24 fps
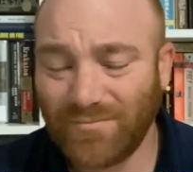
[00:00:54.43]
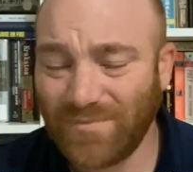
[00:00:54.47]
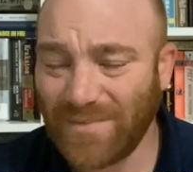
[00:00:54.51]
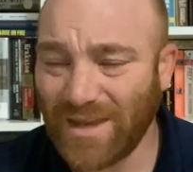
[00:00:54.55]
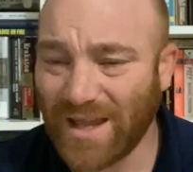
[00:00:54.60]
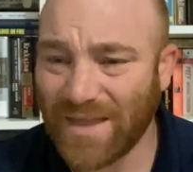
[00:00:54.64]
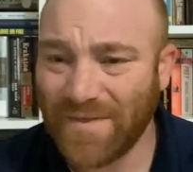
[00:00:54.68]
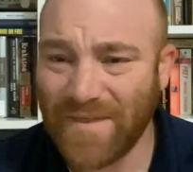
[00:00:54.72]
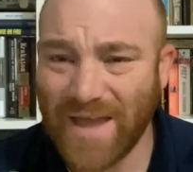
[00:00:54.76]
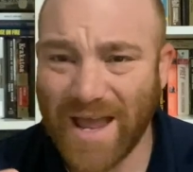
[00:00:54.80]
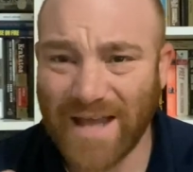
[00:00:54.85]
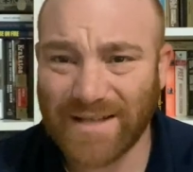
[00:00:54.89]

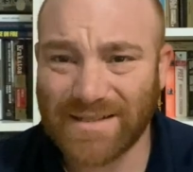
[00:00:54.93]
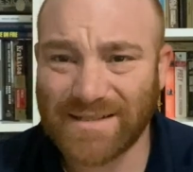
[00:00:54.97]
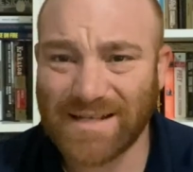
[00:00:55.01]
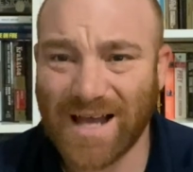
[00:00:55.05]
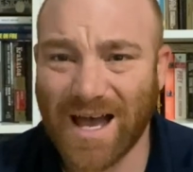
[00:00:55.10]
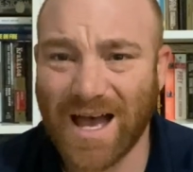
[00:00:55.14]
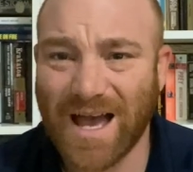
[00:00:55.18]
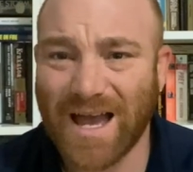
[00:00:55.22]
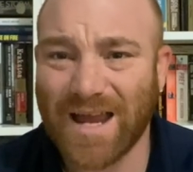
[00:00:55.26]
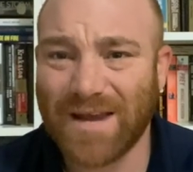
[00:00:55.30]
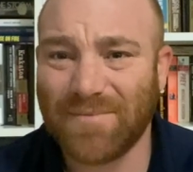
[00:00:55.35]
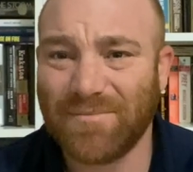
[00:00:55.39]
that
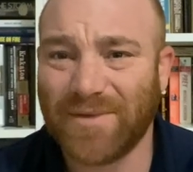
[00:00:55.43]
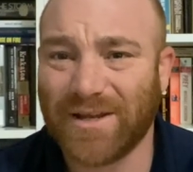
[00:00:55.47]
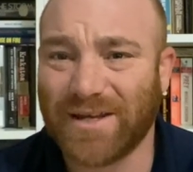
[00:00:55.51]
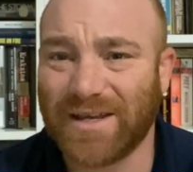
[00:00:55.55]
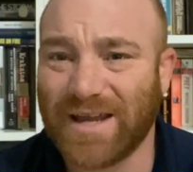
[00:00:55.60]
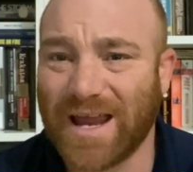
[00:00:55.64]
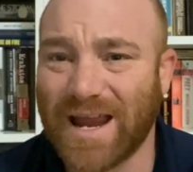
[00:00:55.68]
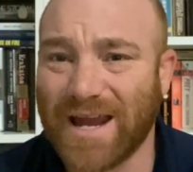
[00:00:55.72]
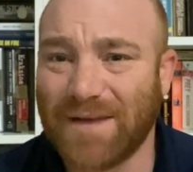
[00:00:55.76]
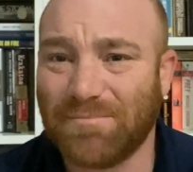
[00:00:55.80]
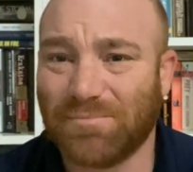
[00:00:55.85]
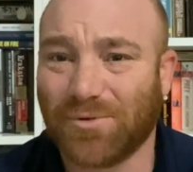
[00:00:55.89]
time
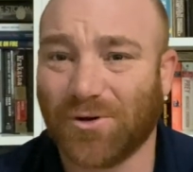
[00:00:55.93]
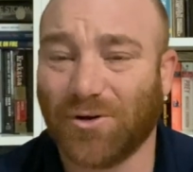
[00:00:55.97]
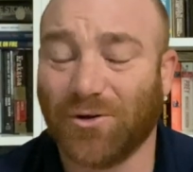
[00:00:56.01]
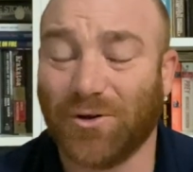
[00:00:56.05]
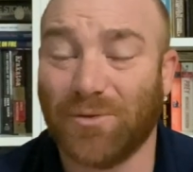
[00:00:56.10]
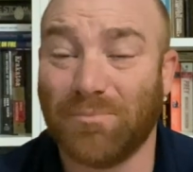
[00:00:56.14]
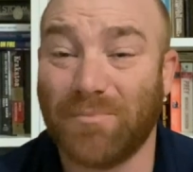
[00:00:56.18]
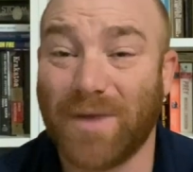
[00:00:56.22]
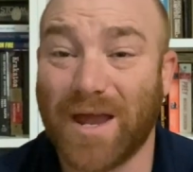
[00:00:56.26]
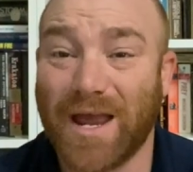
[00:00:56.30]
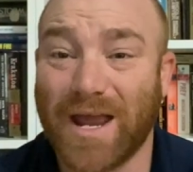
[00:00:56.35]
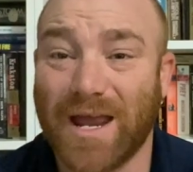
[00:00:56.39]
in April
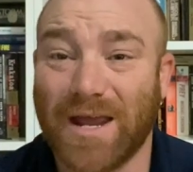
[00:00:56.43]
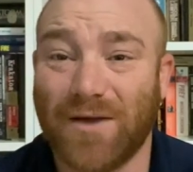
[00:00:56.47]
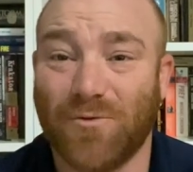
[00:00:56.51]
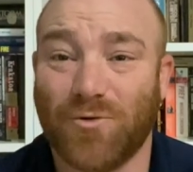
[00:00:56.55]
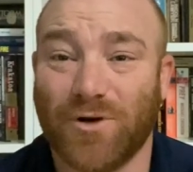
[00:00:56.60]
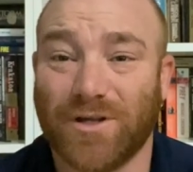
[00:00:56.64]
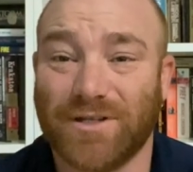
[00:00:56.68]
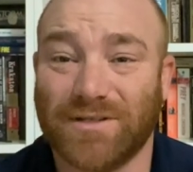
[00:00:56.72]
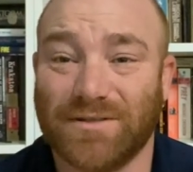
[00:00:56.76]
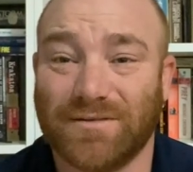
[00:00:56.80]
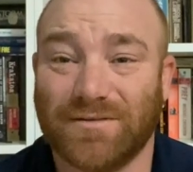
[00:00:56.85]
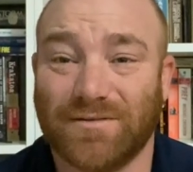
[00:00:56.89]
and May
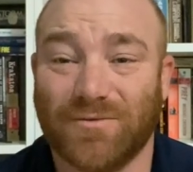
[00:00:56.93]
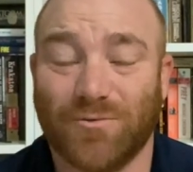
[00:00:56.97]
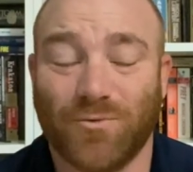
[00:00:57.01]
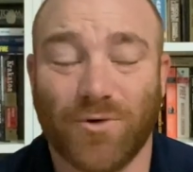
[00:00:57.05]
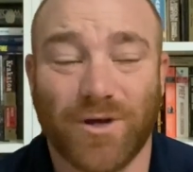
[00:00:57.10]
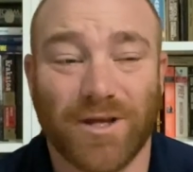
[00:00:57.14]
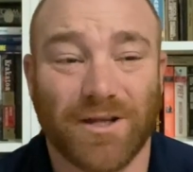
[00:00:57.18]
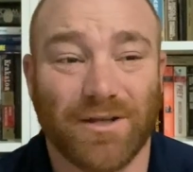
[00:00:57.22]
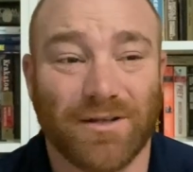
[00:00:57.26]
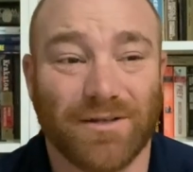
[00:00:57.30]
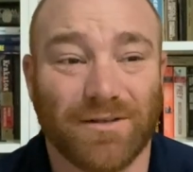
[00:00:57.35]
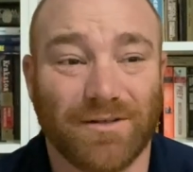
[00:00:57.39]
when
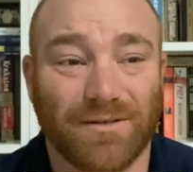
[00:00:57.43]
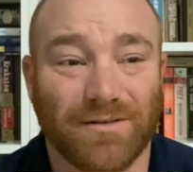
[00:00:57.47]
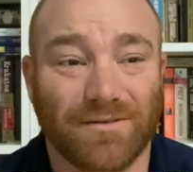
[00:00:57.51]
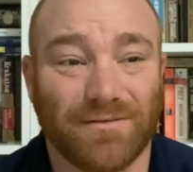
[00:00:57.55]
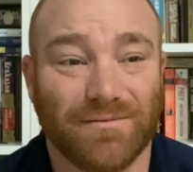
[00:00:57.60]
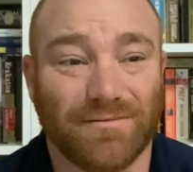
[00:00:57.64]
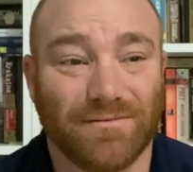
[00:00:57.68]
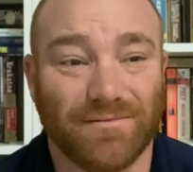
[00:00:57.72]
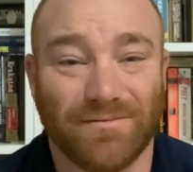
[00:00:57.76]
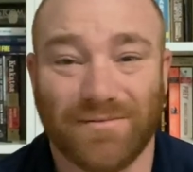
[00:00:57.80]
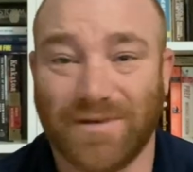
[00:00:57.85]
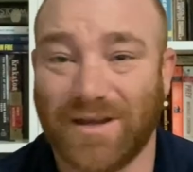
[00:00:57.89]
when
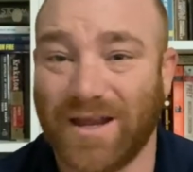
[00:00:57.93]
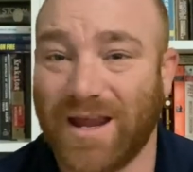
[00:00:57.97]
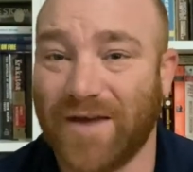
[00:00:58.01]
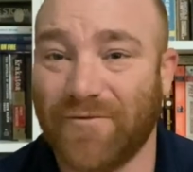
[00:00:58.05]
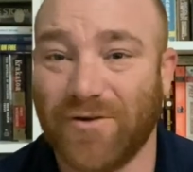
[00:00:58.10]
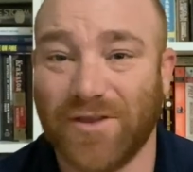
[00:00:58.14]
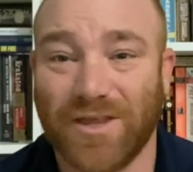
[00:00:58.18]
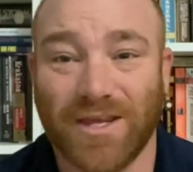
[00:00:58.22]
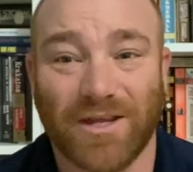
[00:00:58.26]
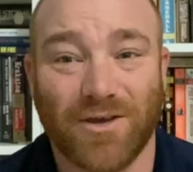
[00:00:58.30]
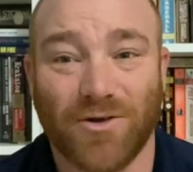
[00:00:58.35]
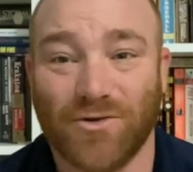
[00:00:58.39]

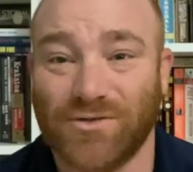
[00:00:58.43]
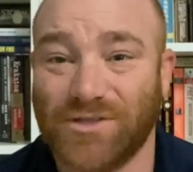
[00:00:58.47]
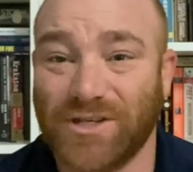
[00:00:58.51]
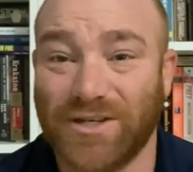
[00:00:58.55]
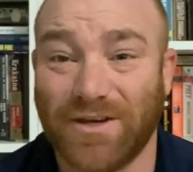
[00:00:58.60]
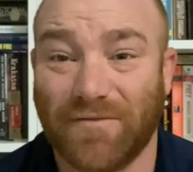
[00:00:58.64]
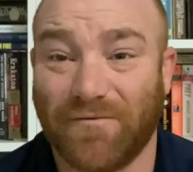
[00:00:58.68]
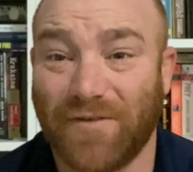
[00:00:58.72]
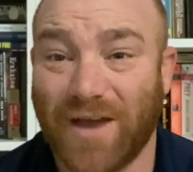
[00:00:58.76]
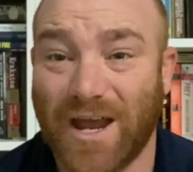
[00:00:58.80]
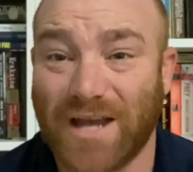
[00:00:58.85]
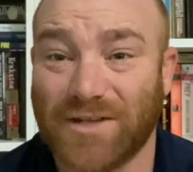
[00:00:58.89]
everything goes
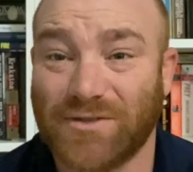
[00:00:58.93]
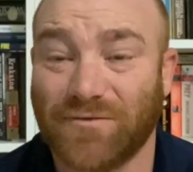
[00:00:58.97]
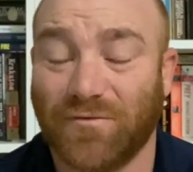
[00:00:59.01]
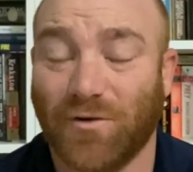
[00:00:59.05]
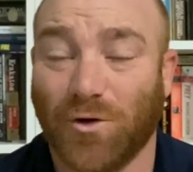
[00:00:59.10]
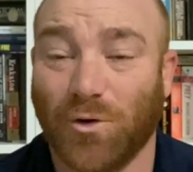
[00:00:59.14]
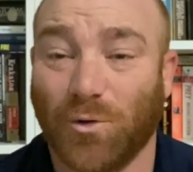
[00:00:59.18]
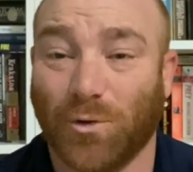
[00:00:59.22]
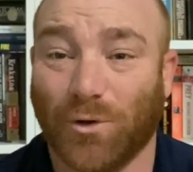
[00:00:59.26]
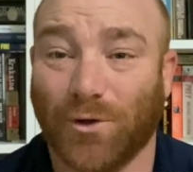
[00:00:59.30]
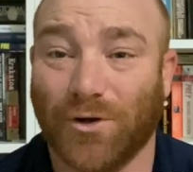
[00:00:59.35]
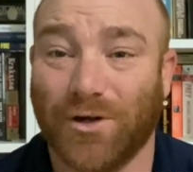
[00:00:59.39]
into fast
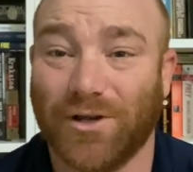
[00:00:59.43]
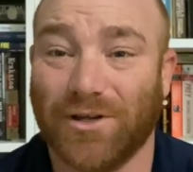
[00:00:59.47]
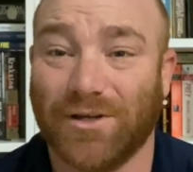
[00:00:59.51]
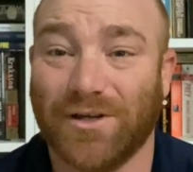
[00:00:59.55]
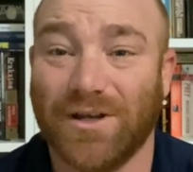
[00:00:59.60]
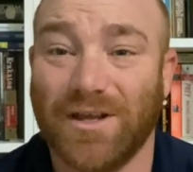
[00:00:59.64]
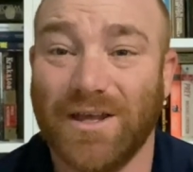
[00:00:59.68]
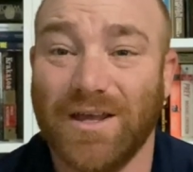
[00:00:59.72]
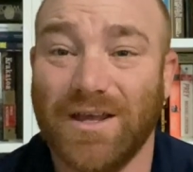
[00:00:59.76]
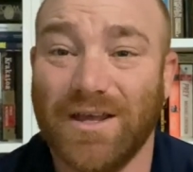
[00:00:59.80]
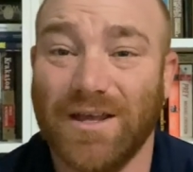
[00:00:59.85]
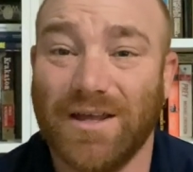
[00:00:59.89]
forward,
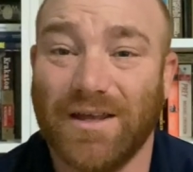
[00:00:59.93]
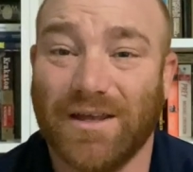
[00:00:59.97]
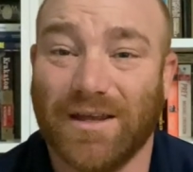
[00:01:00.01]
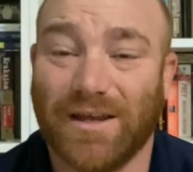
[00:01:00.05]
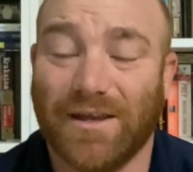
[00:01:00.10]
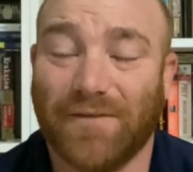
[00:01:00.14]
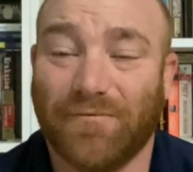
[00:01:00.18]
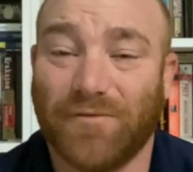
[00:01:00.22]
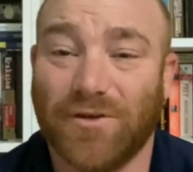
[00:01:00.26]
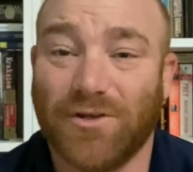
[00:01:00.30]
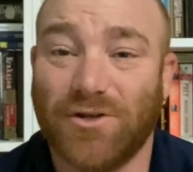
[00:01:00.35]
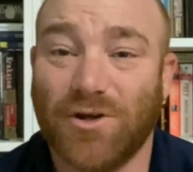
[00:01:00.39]
and
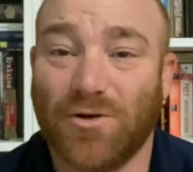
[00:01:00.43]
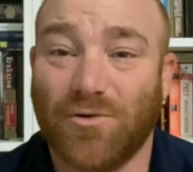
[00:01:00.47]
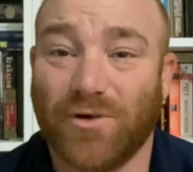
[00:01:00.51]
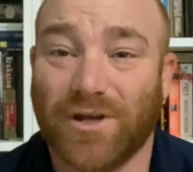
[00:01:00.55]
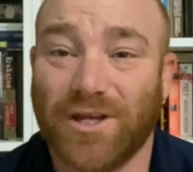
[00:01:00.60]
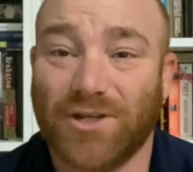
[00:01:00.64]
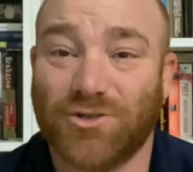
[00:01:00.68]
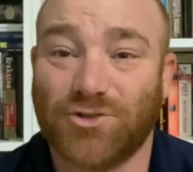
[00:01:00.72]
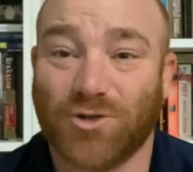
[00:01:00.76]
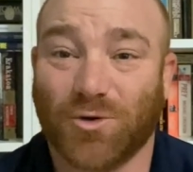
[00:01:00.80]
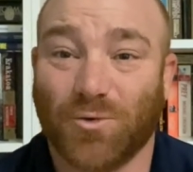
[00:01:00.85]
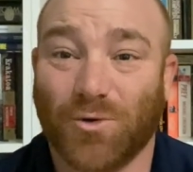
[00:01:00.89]
if you don't
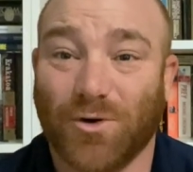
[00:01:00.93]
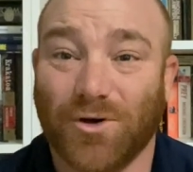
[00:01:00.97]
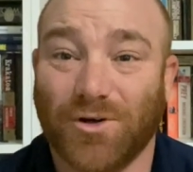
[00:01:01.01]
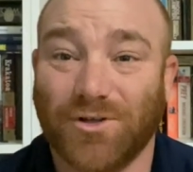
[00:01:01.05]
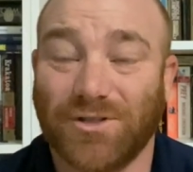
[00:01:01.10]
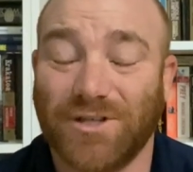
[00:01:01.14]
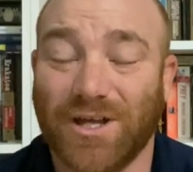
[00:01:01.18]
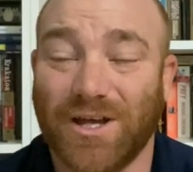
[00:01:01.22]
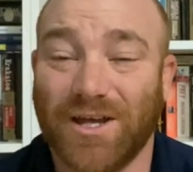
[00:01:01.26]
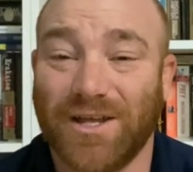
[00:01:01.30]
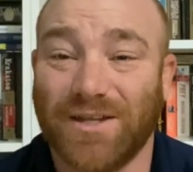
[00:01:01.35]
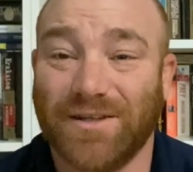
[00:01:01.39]
get your
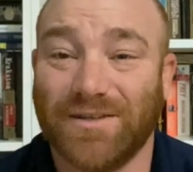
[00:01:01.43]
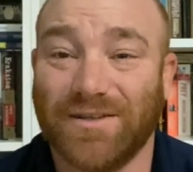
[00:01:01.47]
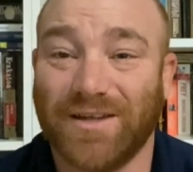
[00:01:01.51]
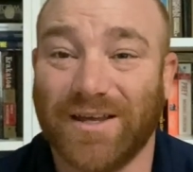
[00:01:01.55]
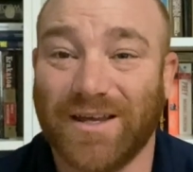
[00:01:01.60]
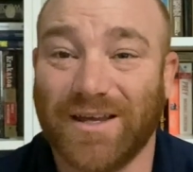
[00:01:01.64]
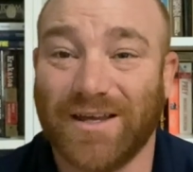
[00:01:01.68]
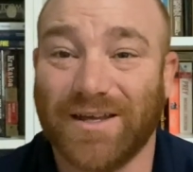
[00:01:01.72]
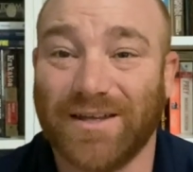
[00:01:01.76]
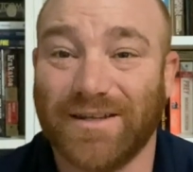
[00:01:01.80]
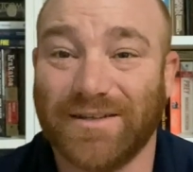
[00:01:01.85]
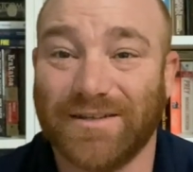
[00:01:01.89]
work done,
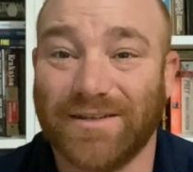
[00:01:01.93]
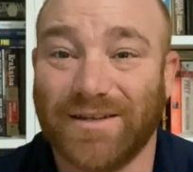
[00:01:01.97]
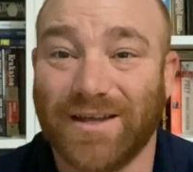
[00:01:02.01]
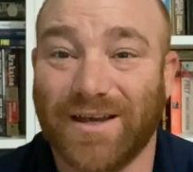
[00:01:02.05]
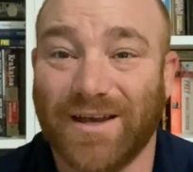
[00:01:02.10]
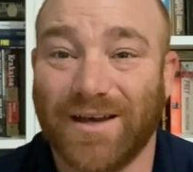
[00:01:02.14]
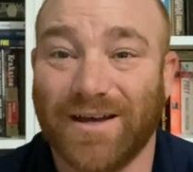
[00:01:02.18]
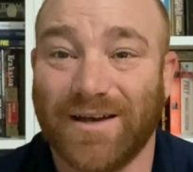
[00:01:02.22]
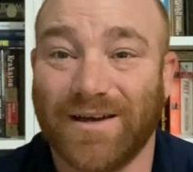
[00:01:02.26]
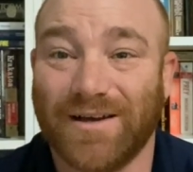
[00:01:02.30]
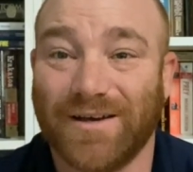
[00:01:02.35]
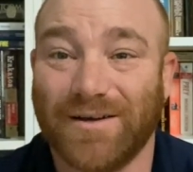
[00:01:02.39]
then
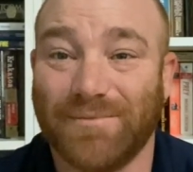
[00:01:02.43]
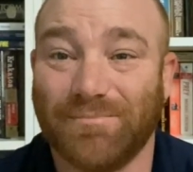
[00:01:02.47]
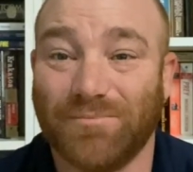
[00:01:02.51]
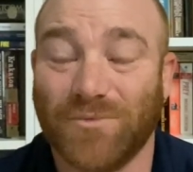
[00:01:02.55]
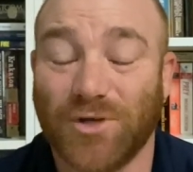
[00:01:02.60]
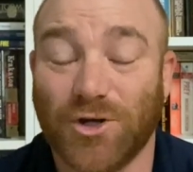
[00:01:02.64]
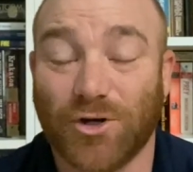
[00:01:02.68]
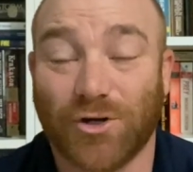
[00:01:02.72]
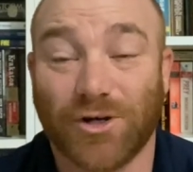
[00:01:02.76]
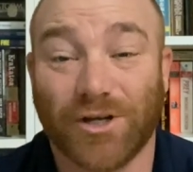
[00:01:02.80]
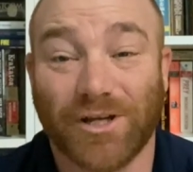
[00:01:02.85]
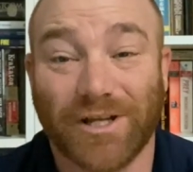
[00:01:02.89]
um,
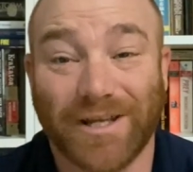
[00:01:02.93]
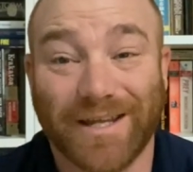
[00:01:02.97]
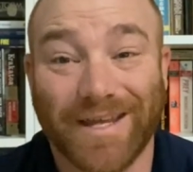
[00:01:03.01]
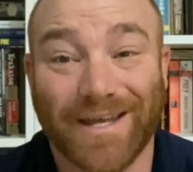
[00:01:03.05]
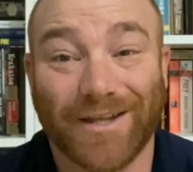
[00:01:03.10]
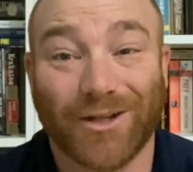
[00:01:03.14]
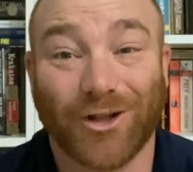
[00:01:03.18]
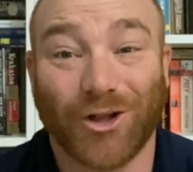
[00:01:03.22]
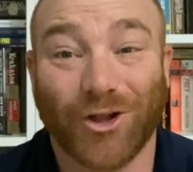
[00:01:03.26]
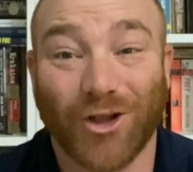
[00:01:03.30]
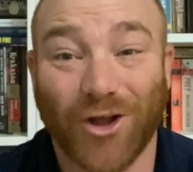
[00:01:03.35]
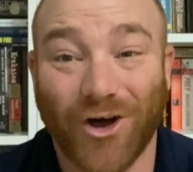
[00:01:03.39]
you're going to
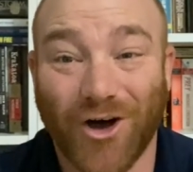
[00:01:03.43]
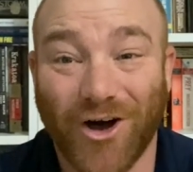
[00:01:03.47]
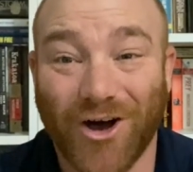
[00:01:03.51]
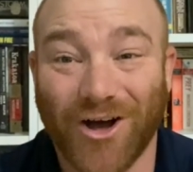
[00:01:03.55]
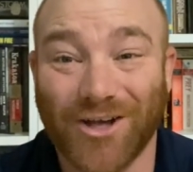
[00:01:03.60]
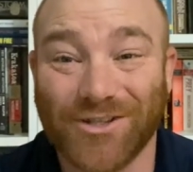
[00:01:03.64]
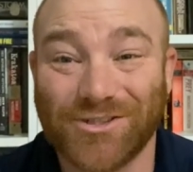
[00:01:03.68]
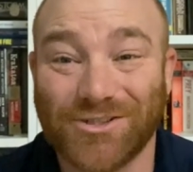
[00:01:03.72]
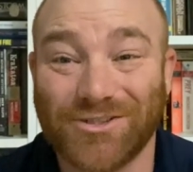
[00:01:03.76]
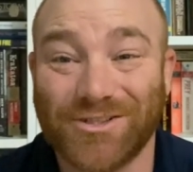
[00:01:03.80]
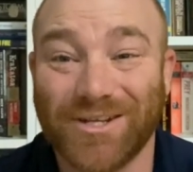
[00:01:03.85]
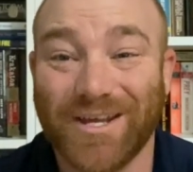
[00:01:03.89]
get
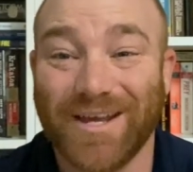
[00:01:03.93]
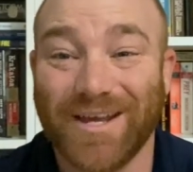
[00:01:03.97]
lost.